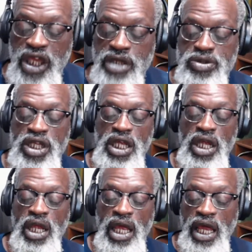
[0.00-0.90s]
Gibson,
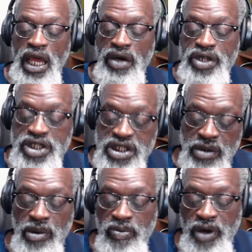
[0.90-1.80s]
Elder
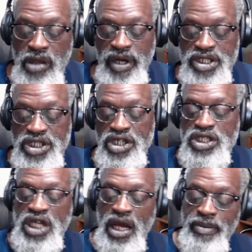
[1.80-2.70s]
Simba, Brother
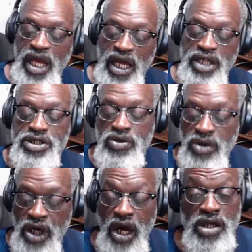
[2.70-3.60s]
Bashir, Tommy Hustle,
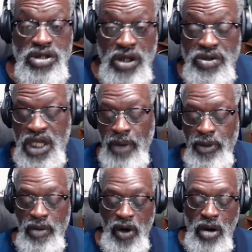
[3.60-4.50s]
also known as
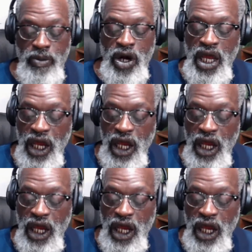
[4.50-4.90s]
Tommy the Barber,